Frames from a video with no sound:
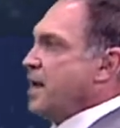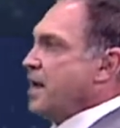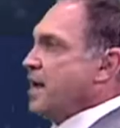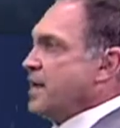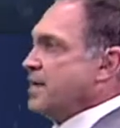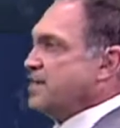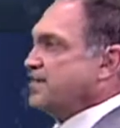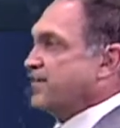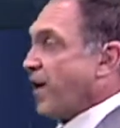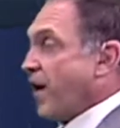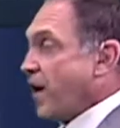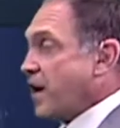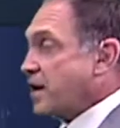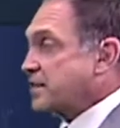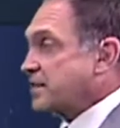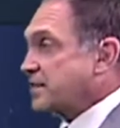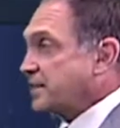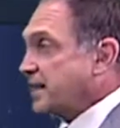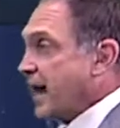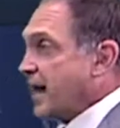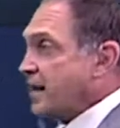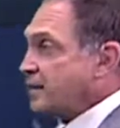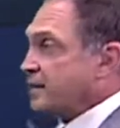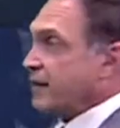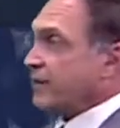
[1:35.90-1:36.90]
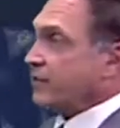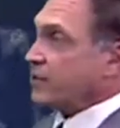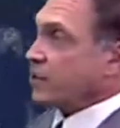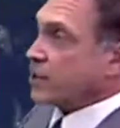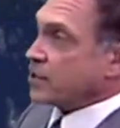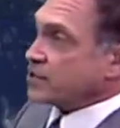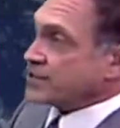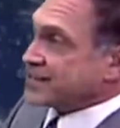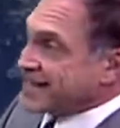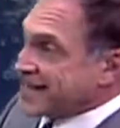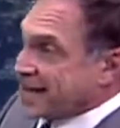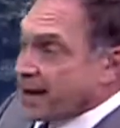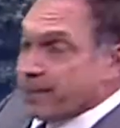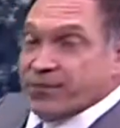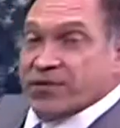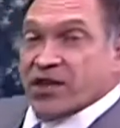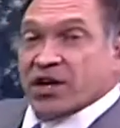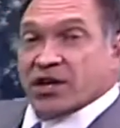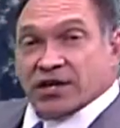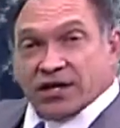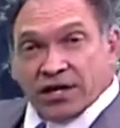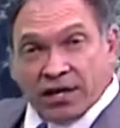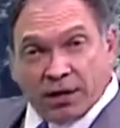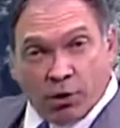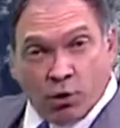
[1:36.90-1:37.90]
As far as cloud cover goes,
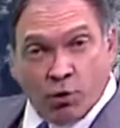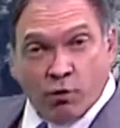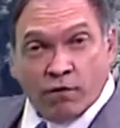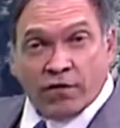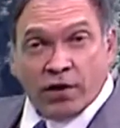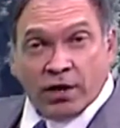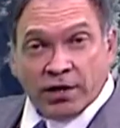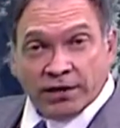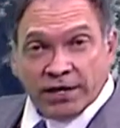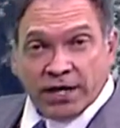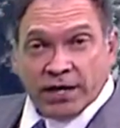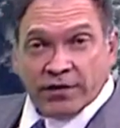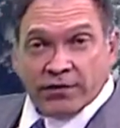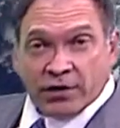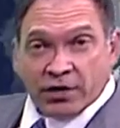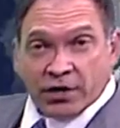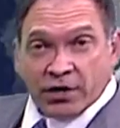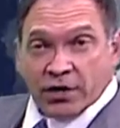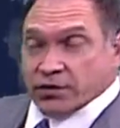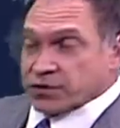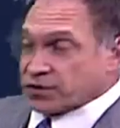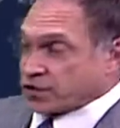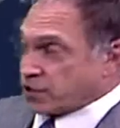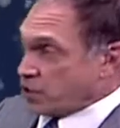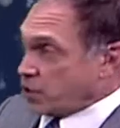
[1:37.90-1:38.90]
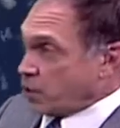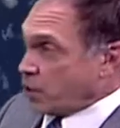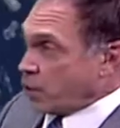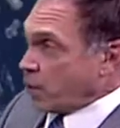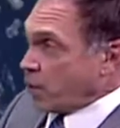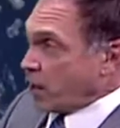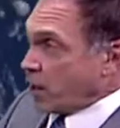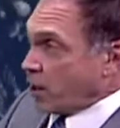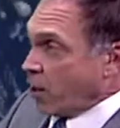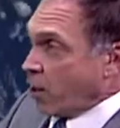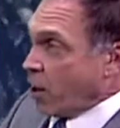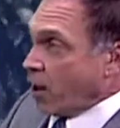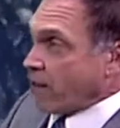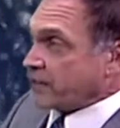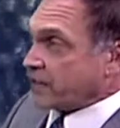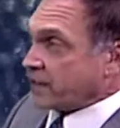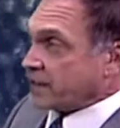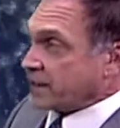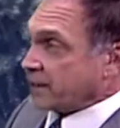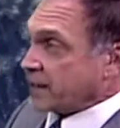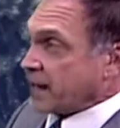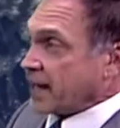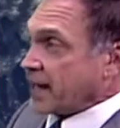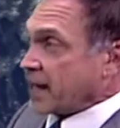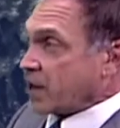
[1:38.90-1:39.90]
over on the other coast, you know what? Off in
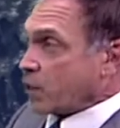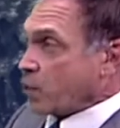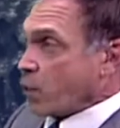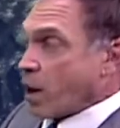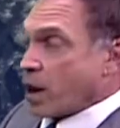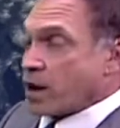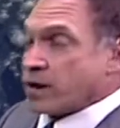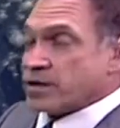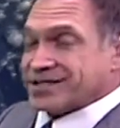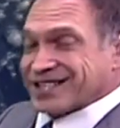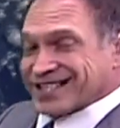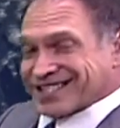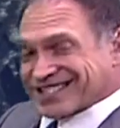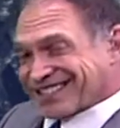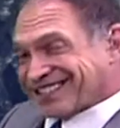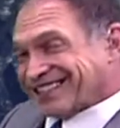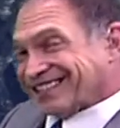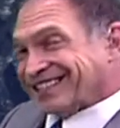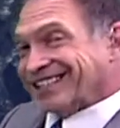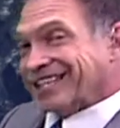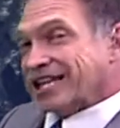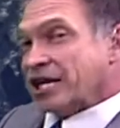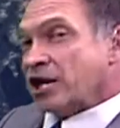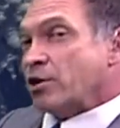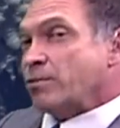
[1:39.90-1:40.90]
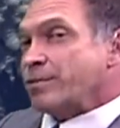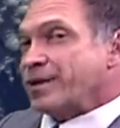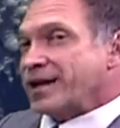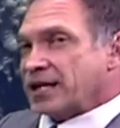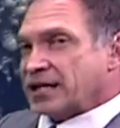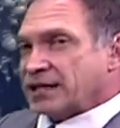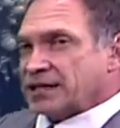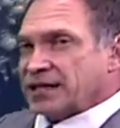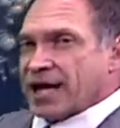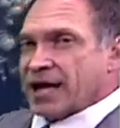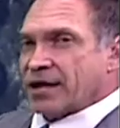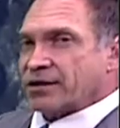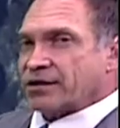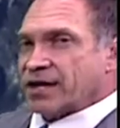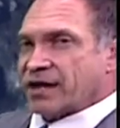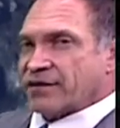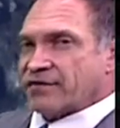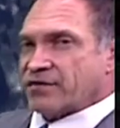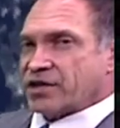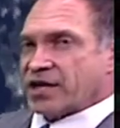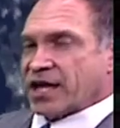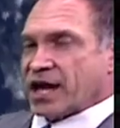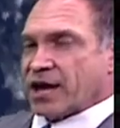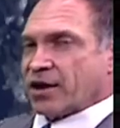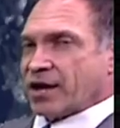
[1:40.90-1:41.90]
Atlantic waters, there's a little bit of cloud
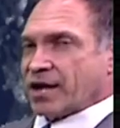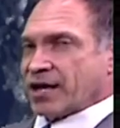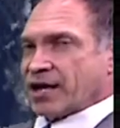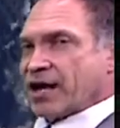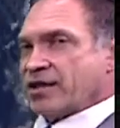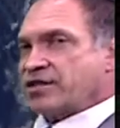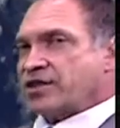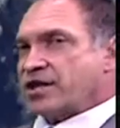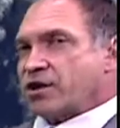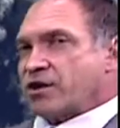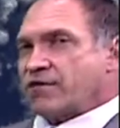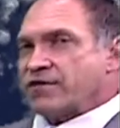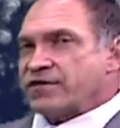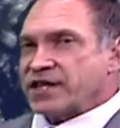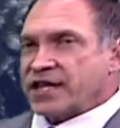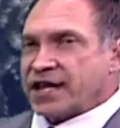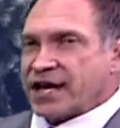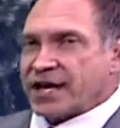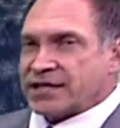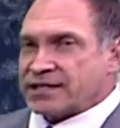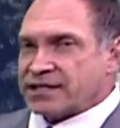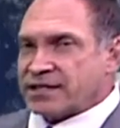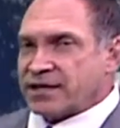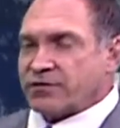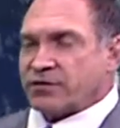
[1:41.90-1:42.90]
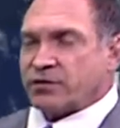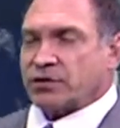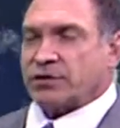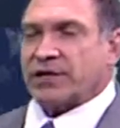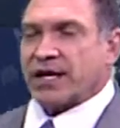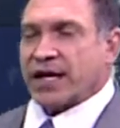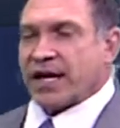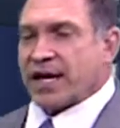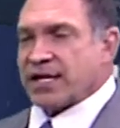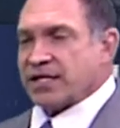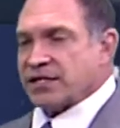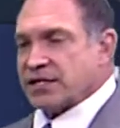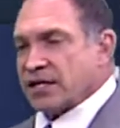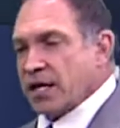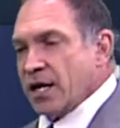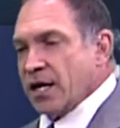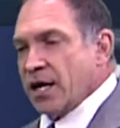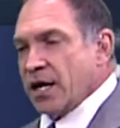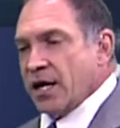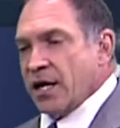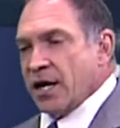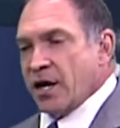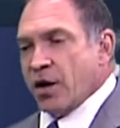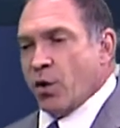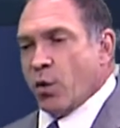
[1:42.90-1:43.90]
cover there. And I think over the next several days,
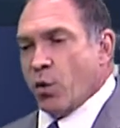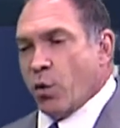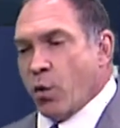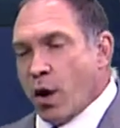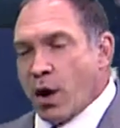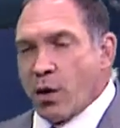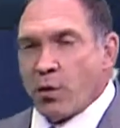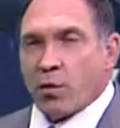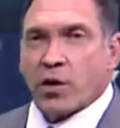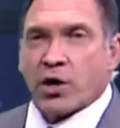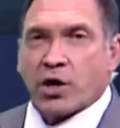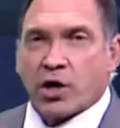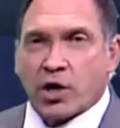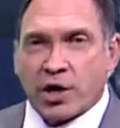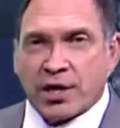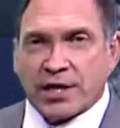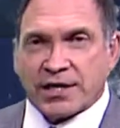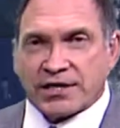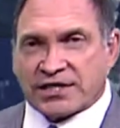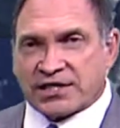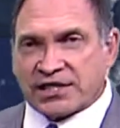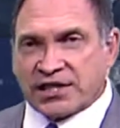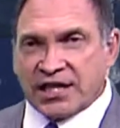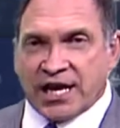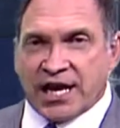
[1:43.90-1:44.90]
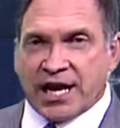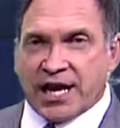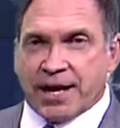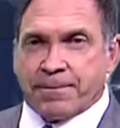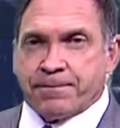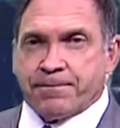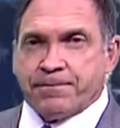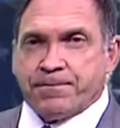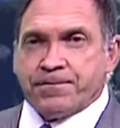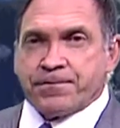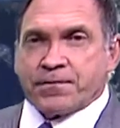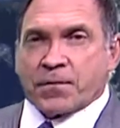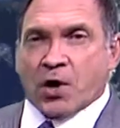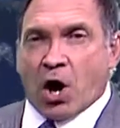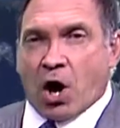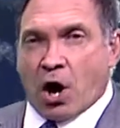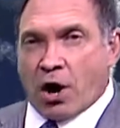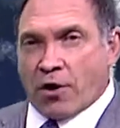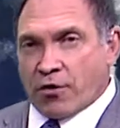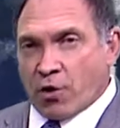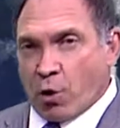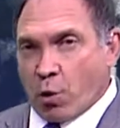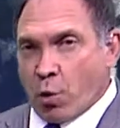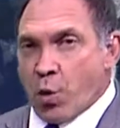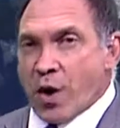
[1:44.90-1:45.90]
what we're going to see
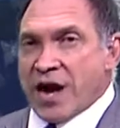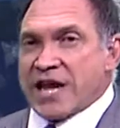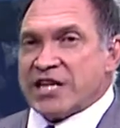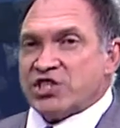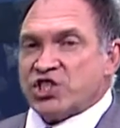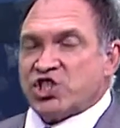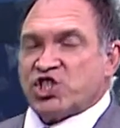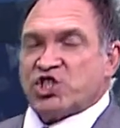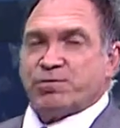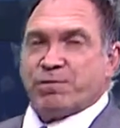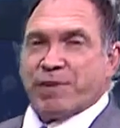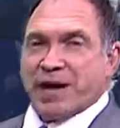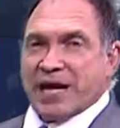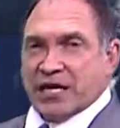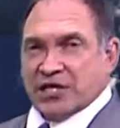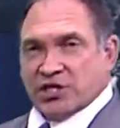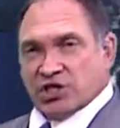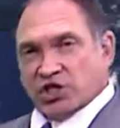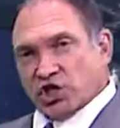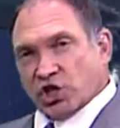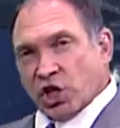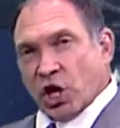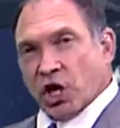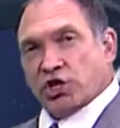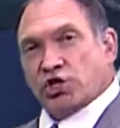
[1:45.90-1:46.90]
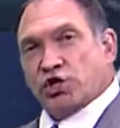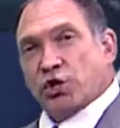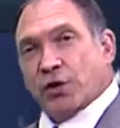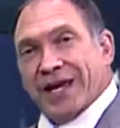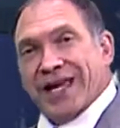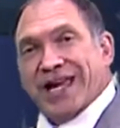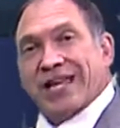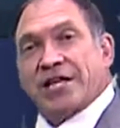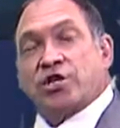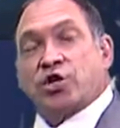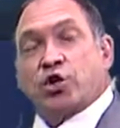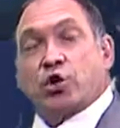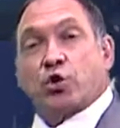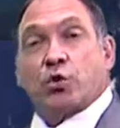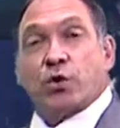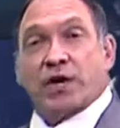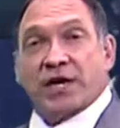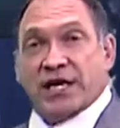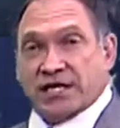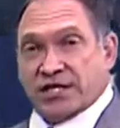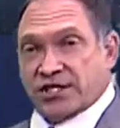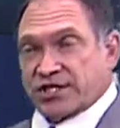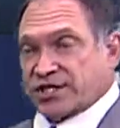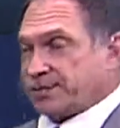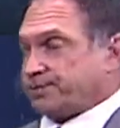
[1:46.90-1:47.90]
are the wind speeds start to
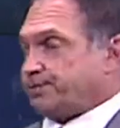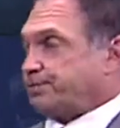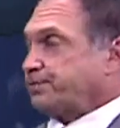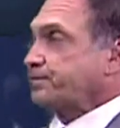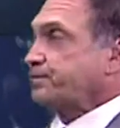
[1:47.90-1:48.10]
increase.